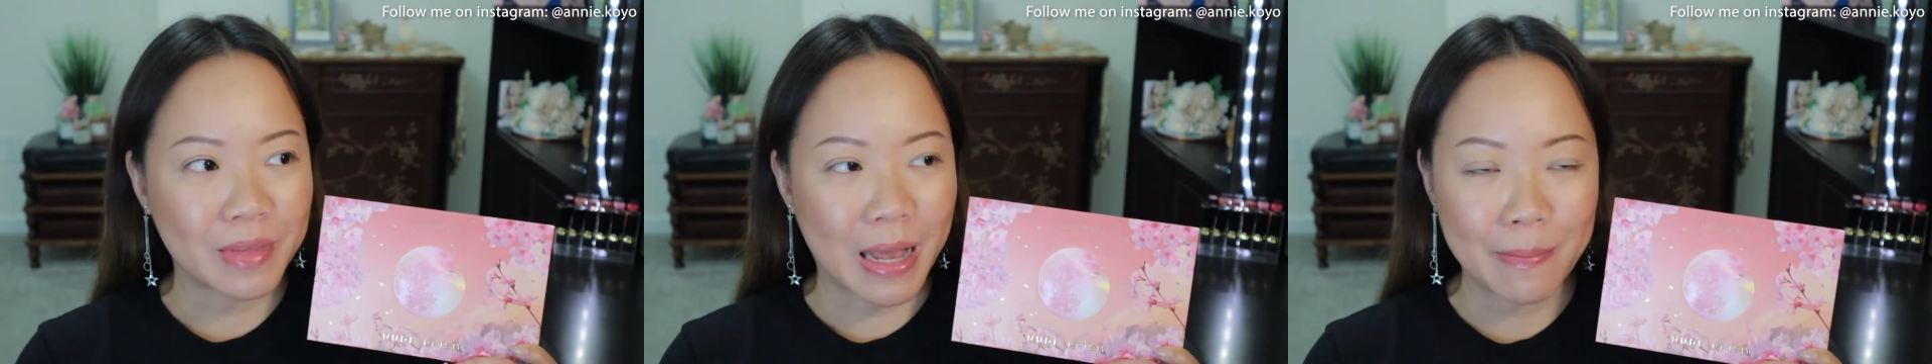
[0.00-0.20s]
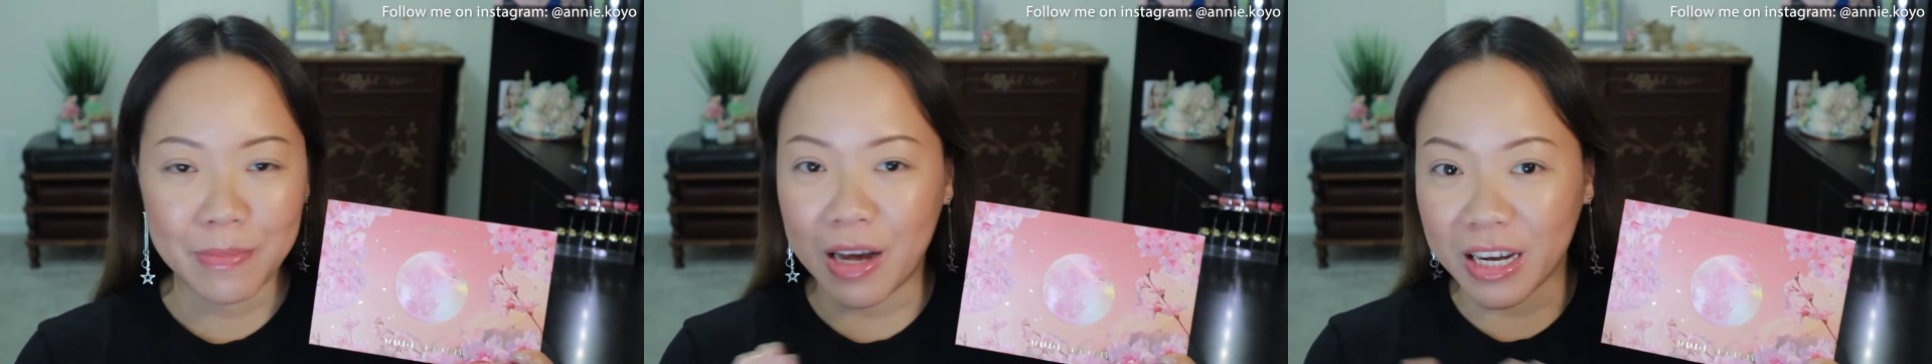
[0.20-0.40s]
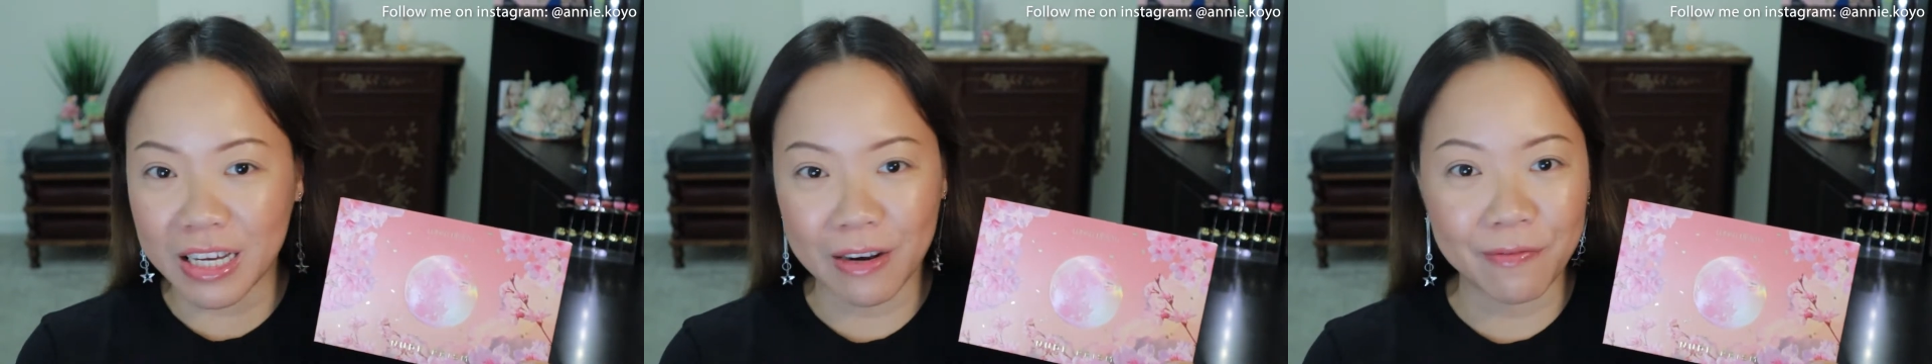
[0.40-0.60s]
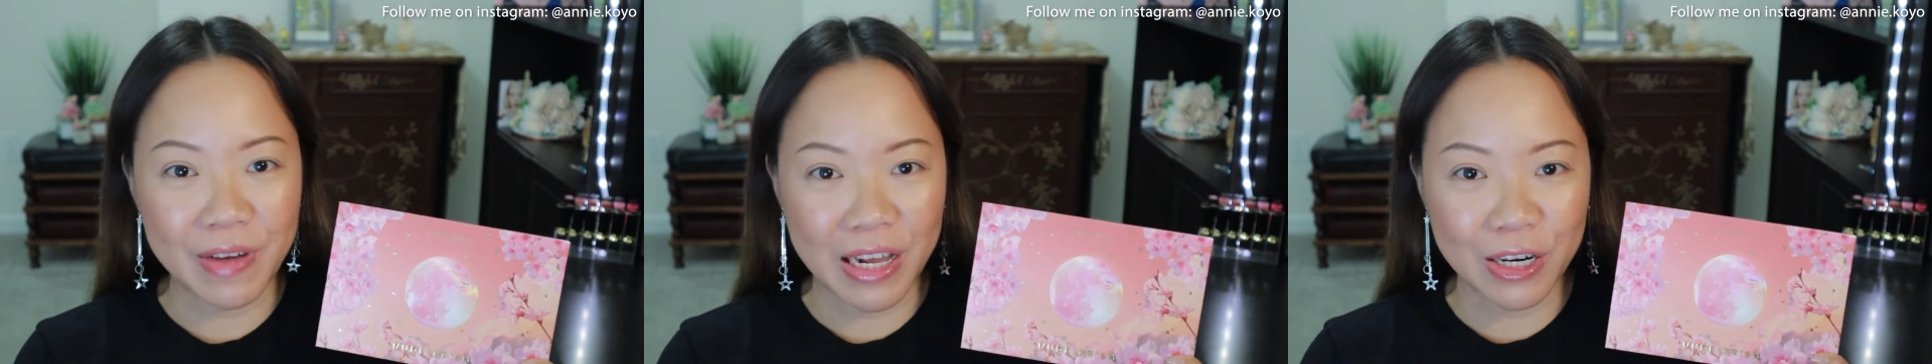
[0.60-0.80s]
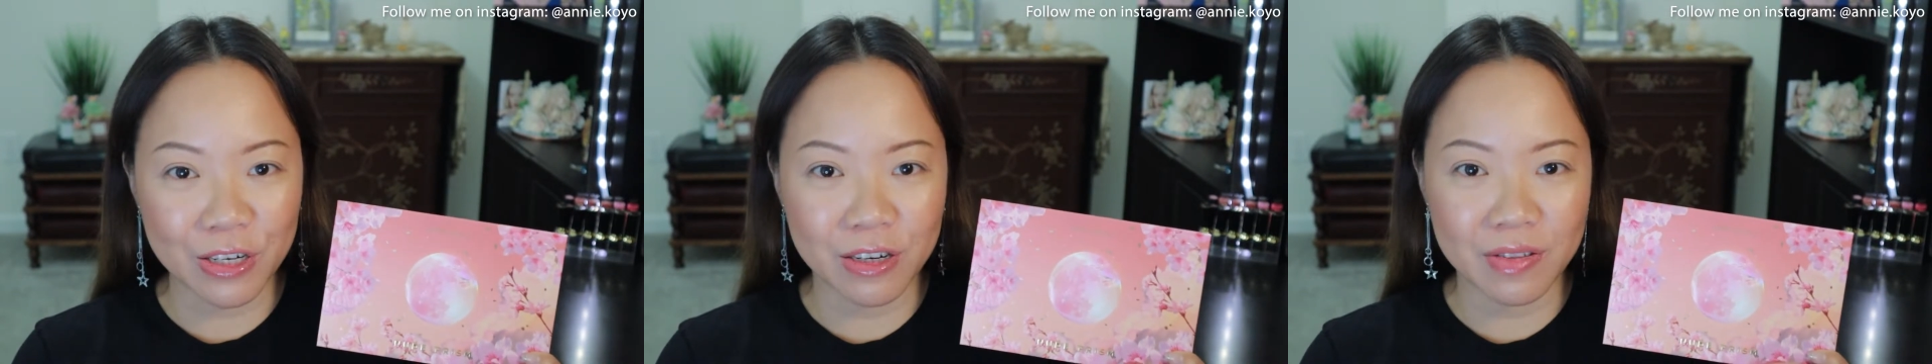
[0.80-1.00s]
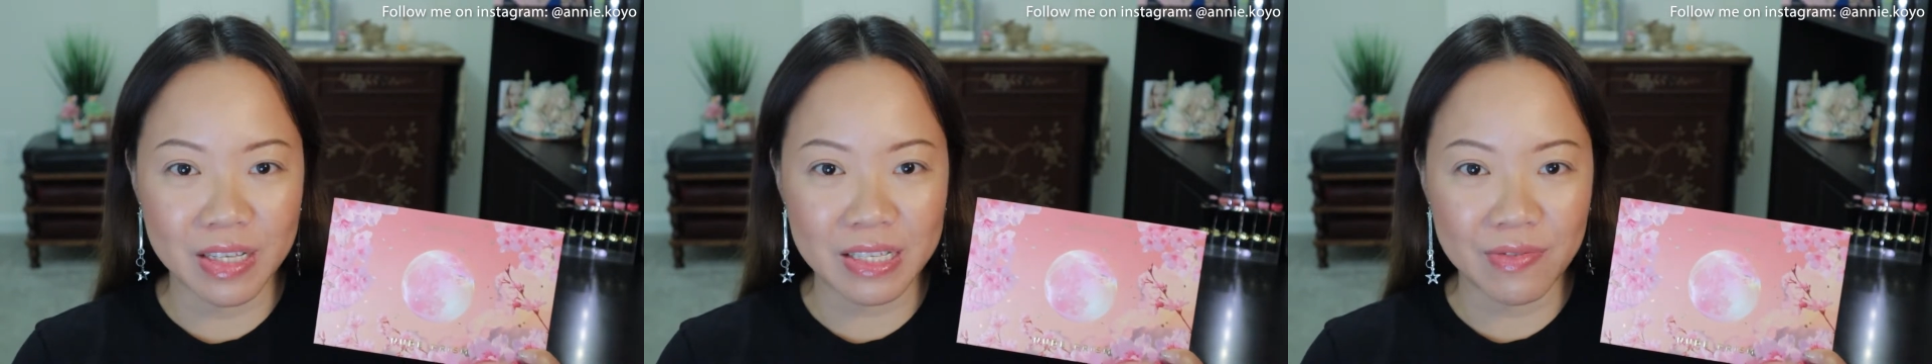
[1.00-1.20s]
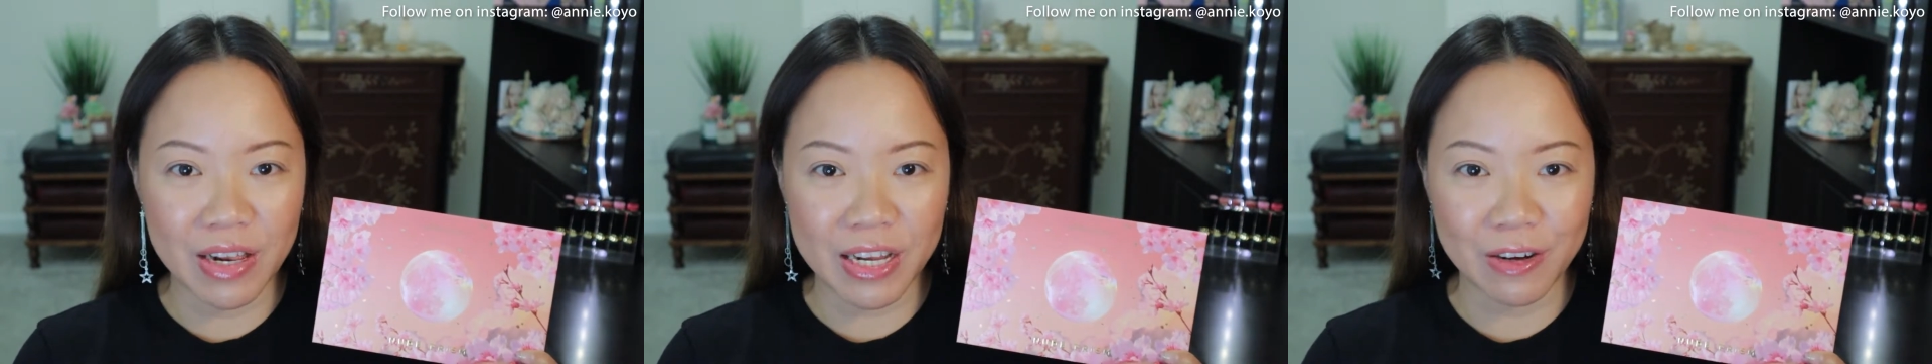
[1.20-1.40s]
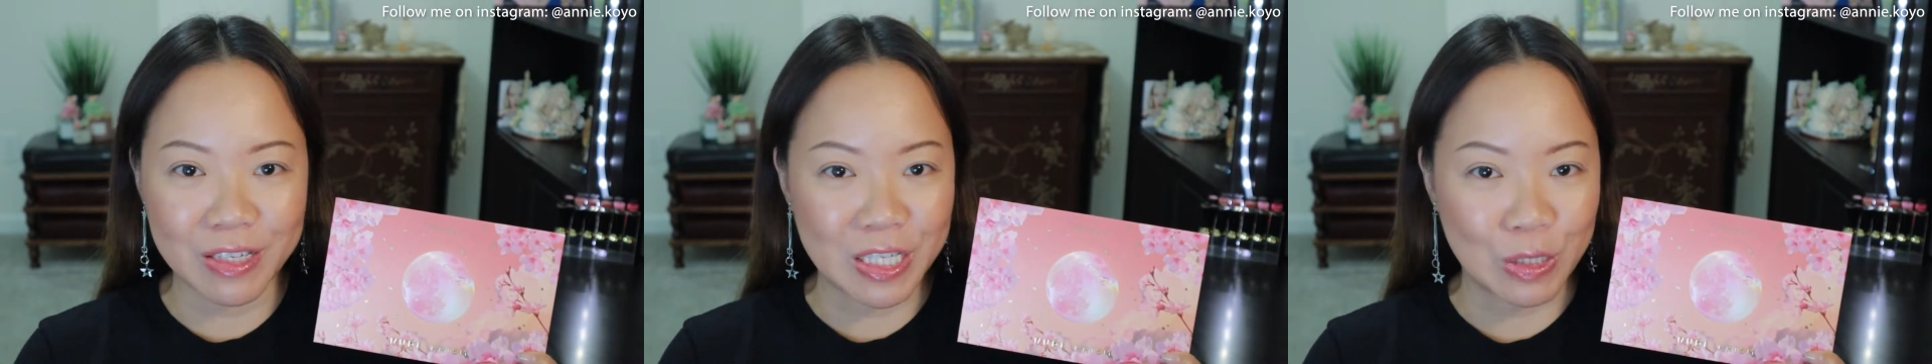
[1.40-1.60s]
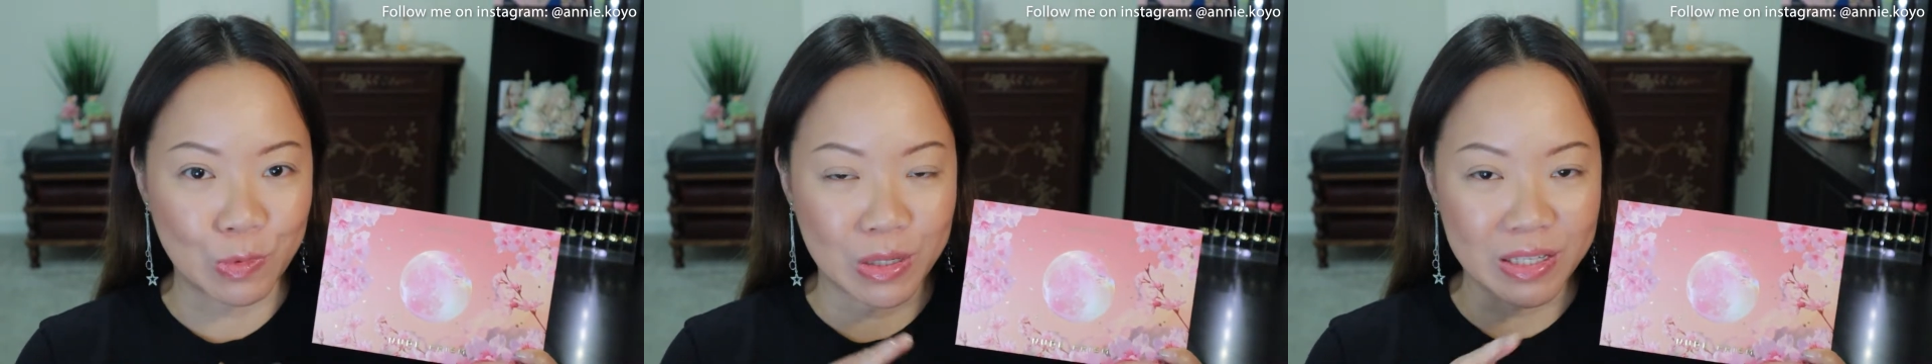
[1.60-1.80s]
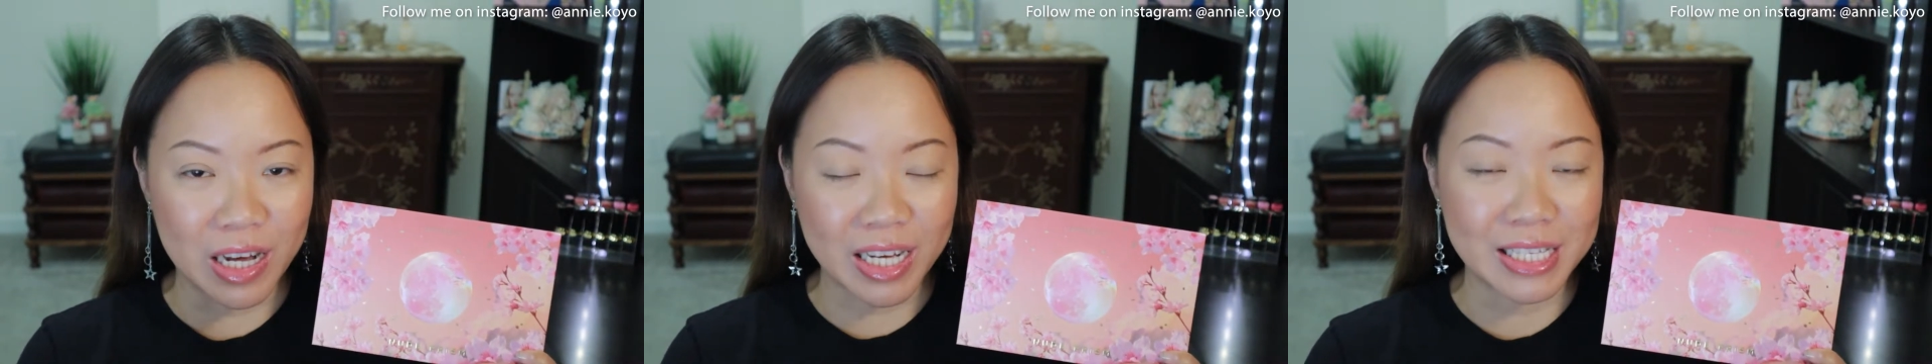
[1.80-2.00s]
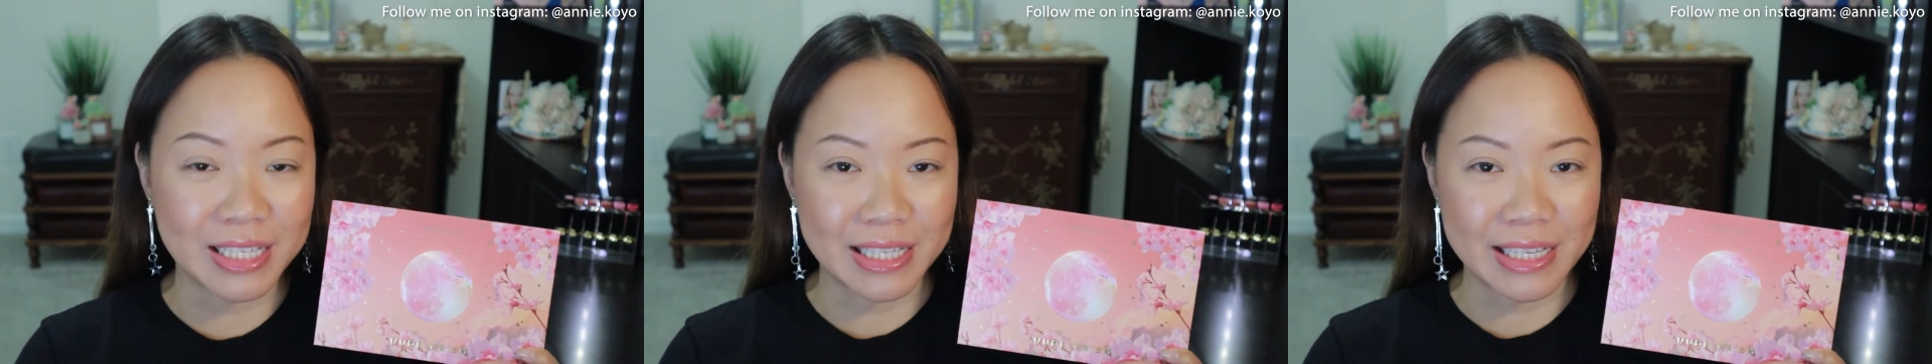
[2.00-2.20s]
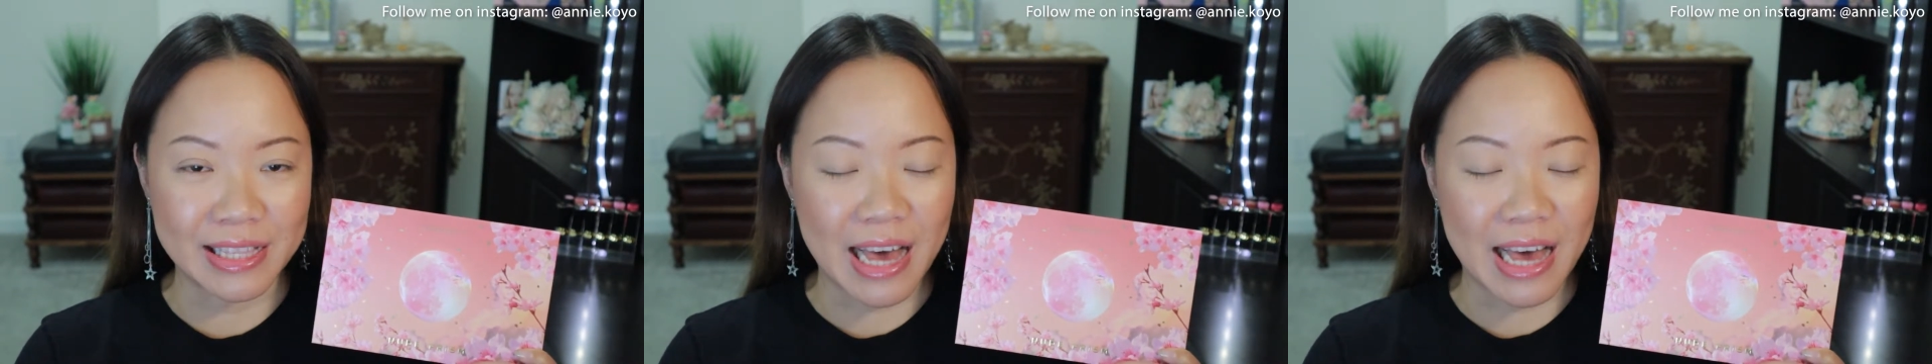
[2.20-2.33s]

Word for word: I'm not gonna fangirl in this video so you will not see